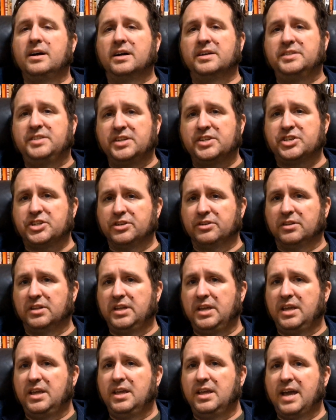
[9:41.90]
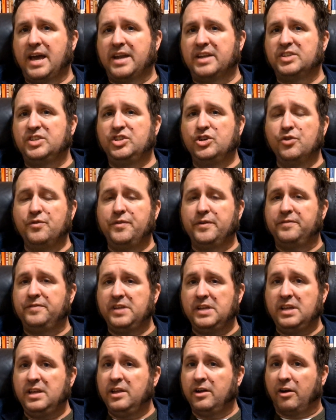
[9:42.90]
Additionally, he had a
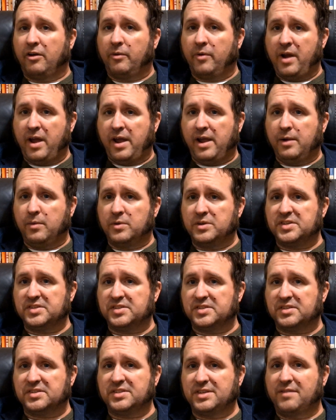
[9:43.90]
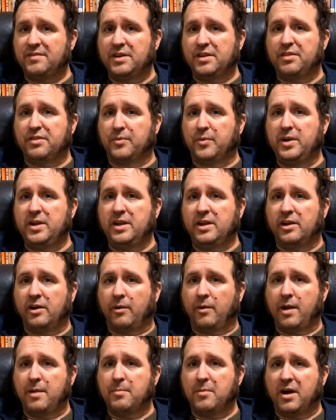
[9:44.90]
.250 ERA, which is a 73
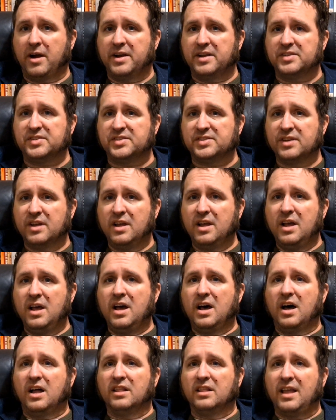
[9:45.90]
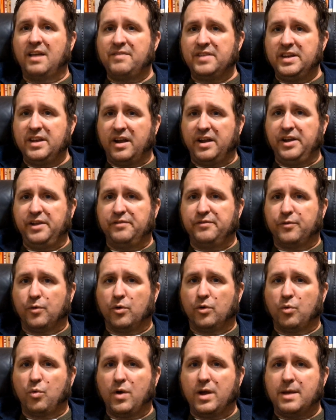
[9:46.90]
ERA minus,
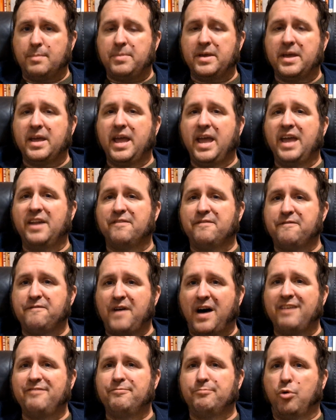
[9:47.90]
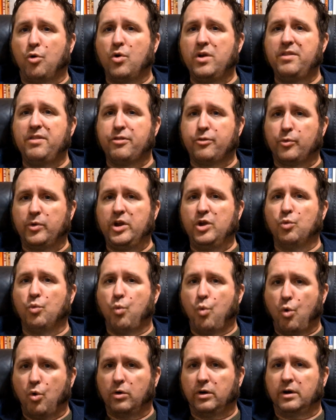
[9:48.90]
11.94 WHIP, and a 5.3
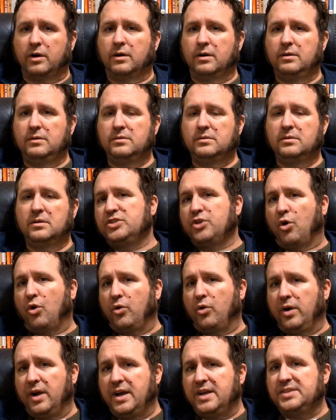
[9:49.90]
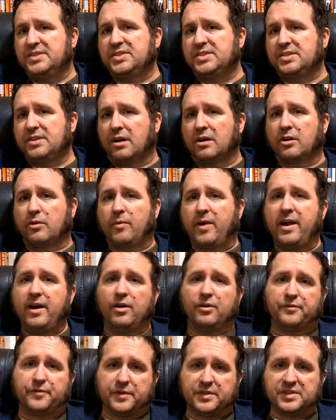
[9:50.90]
WAR. Torres stuck
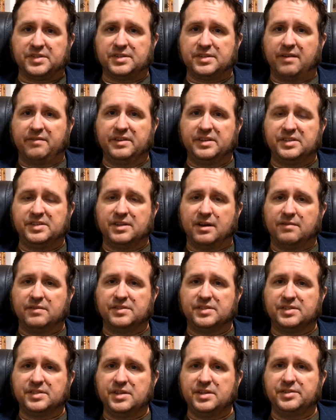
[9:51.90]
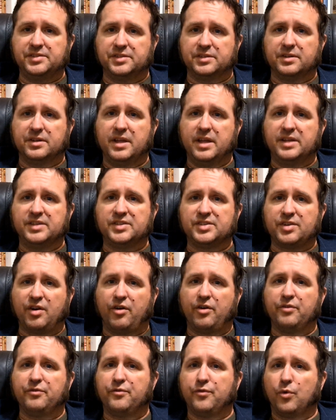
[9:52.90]
around for the 77 season and
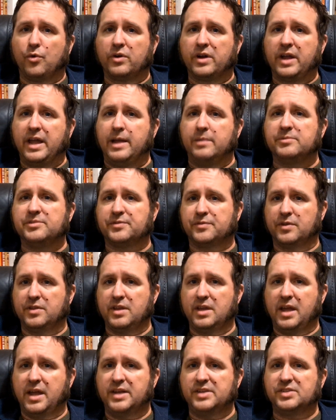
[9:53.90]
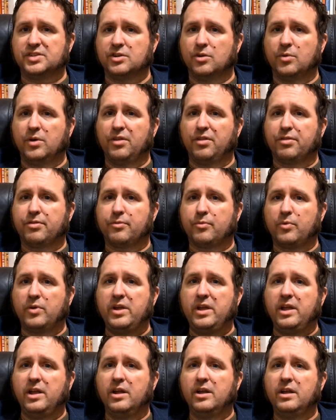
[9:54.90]
started 4 games for the A's, going
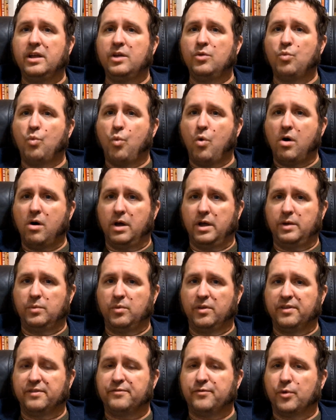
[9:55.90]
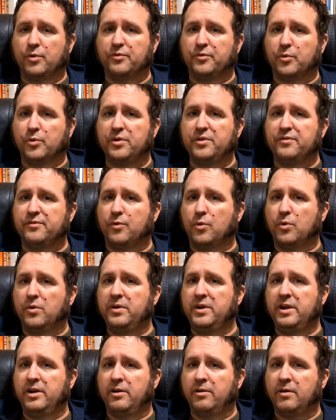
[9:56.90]
3-1 with a
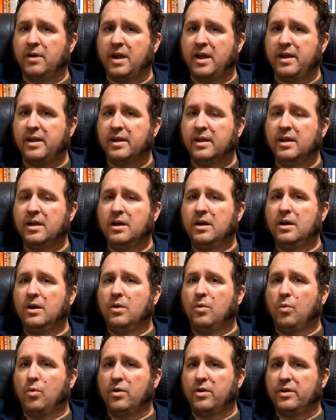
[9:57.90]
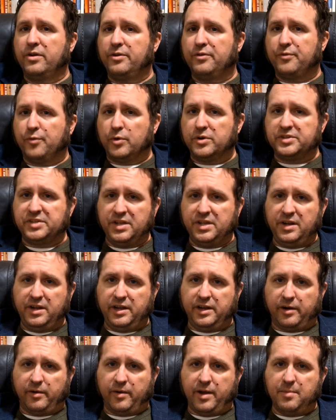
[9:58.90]
4.44 ERA, 114
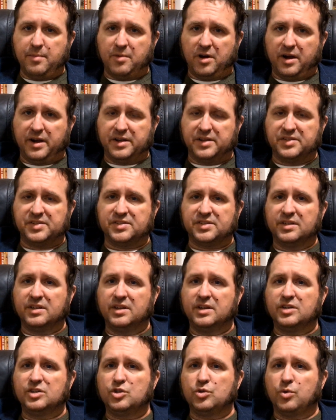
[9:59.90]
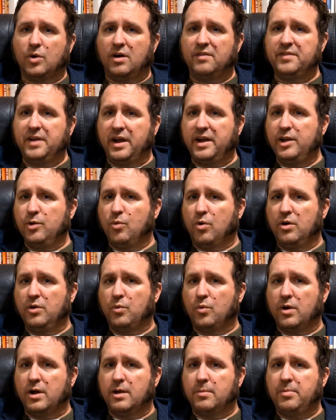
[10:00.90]
ERA minus,
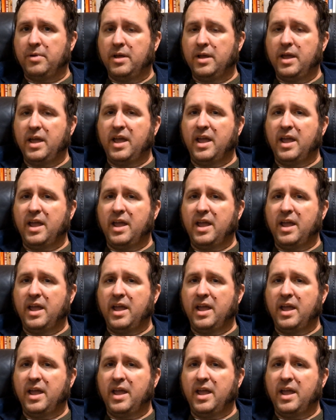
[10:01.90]
12.91 WHIP,